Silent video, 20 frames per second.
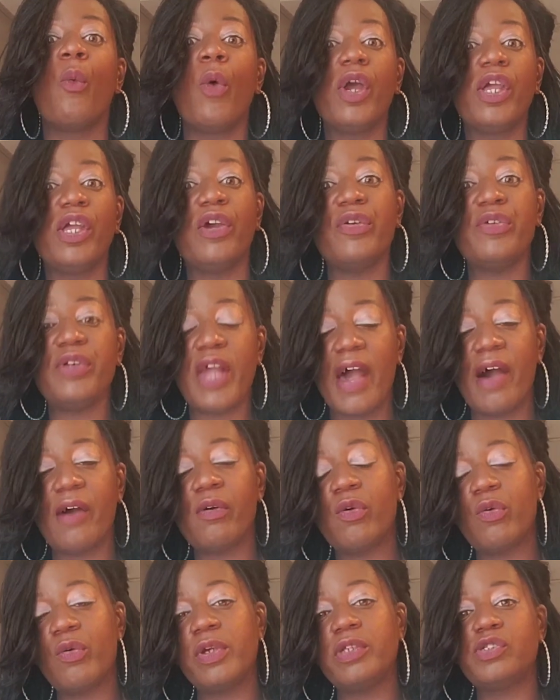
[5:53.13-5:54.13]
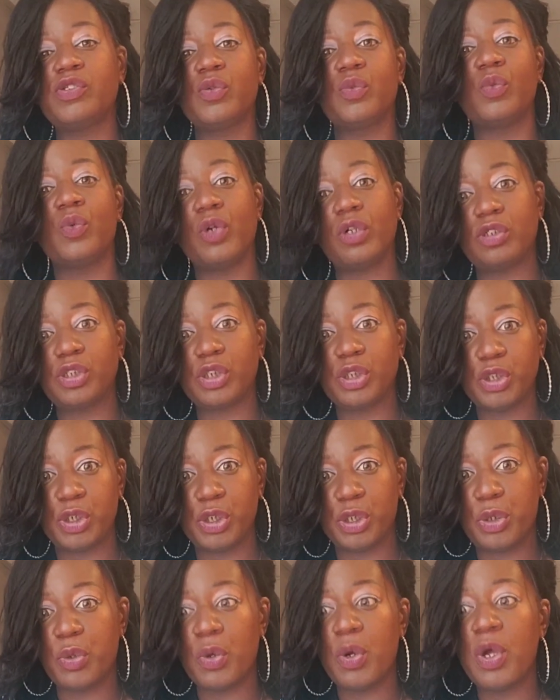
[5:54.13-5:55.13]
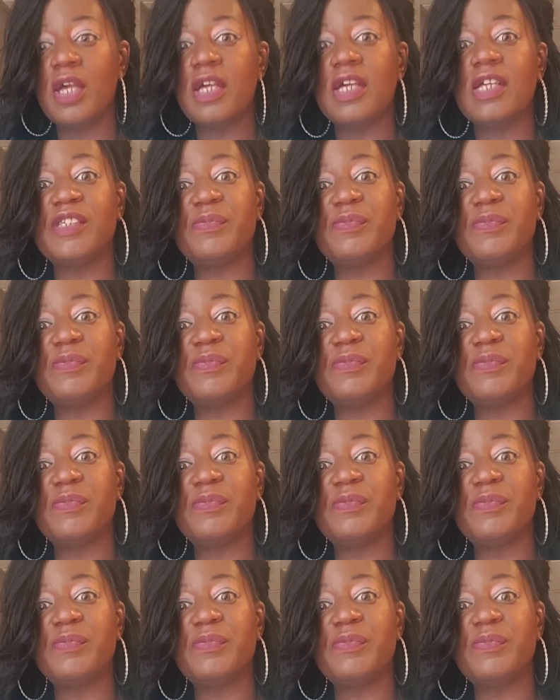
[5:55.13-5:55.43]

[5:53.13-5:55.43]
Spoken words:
What you're now going to want to do